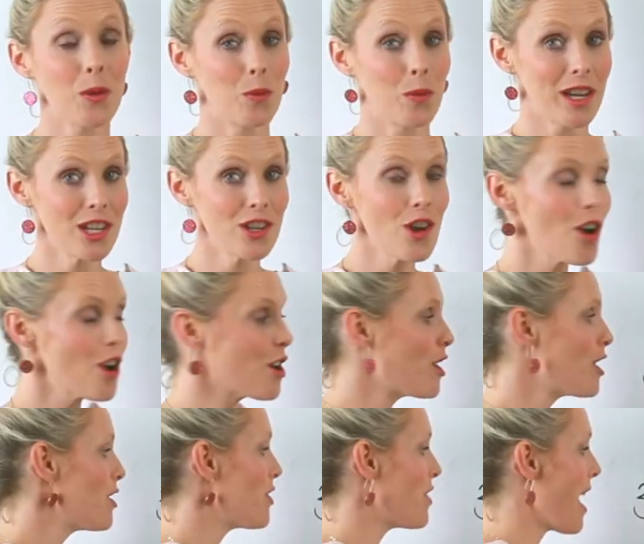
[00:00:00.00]
We
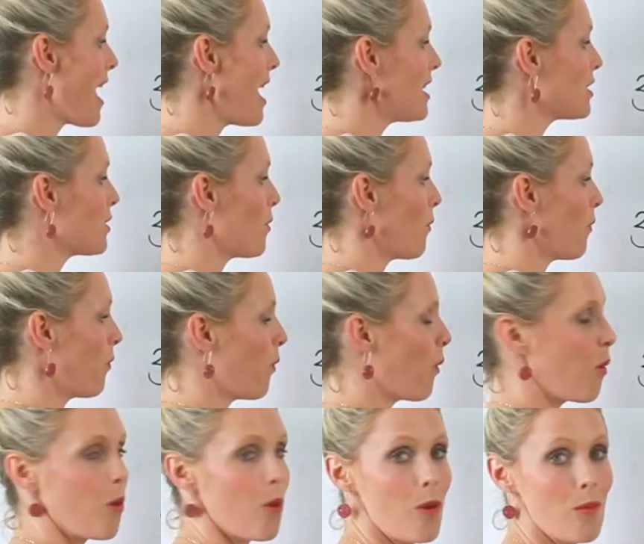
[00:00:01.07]
know that
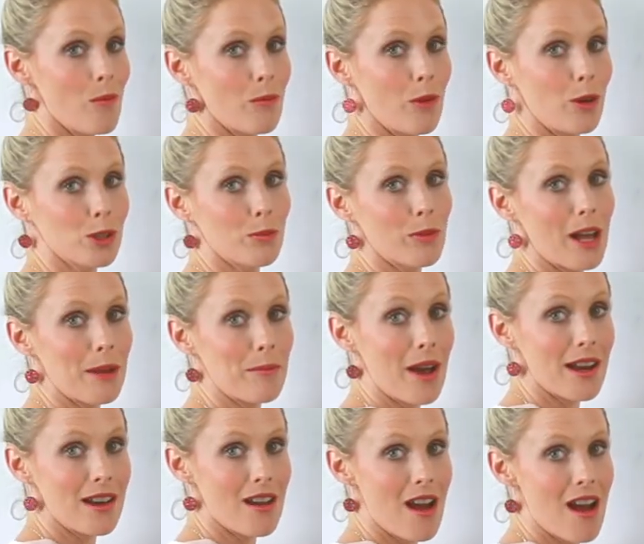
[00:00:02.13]
4 multiplied
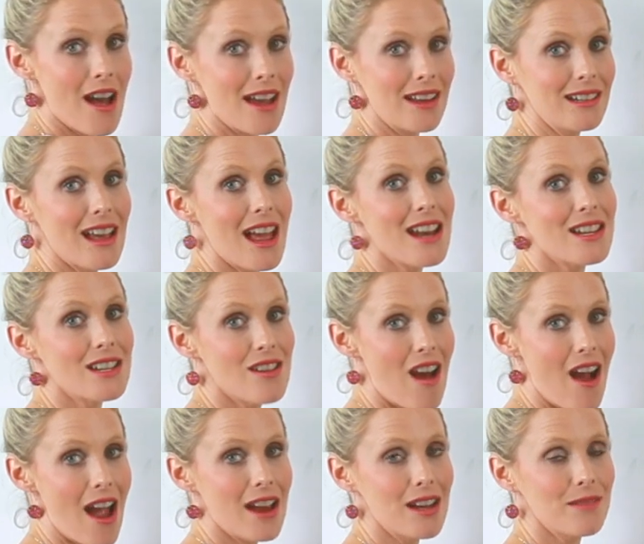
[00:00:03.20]
by 9 and
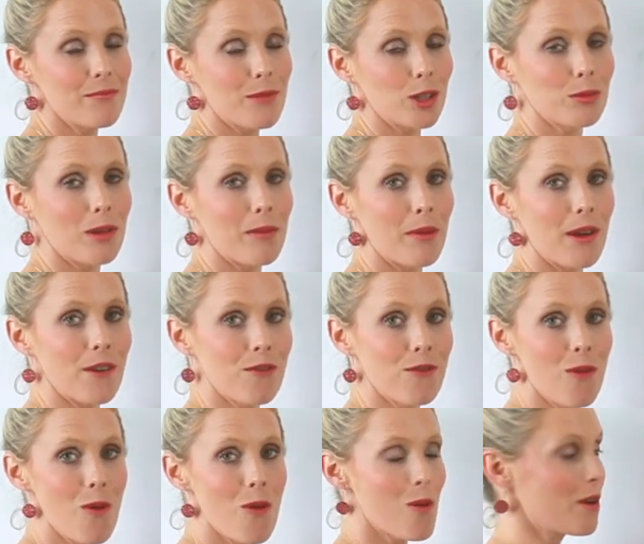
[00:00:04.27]
9 multiplied by
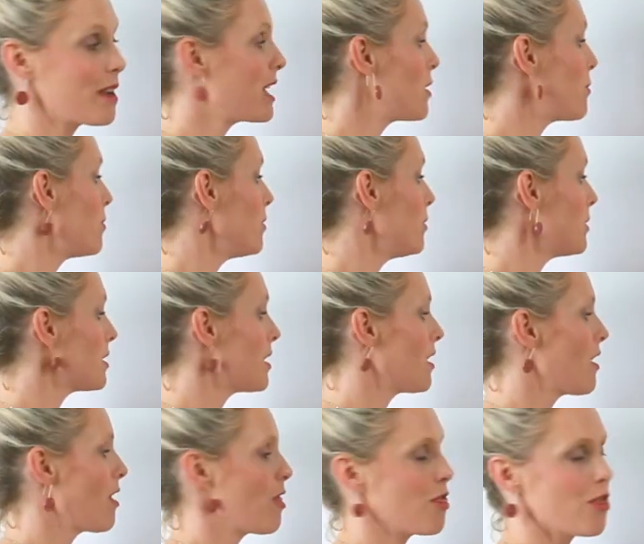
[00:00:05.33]
4 equals
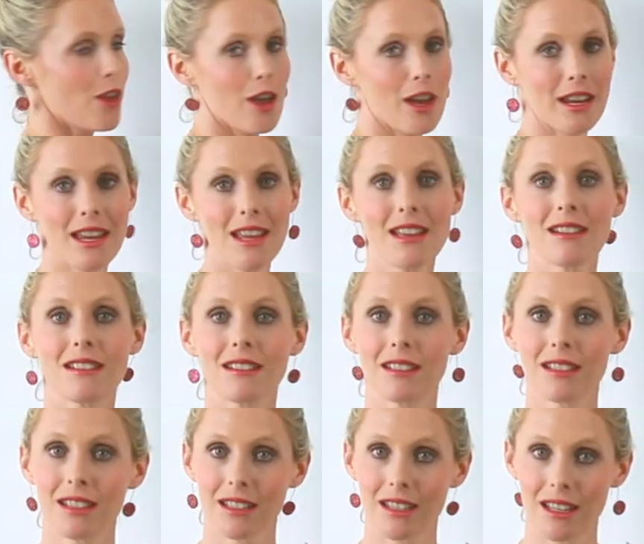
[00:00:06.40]

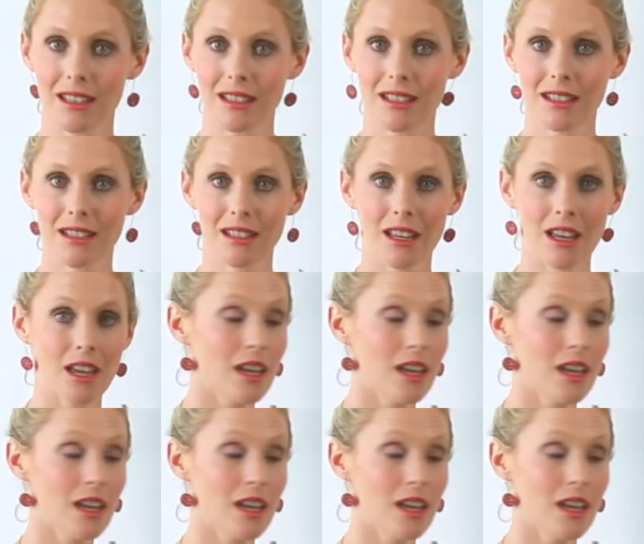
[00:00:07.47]
36.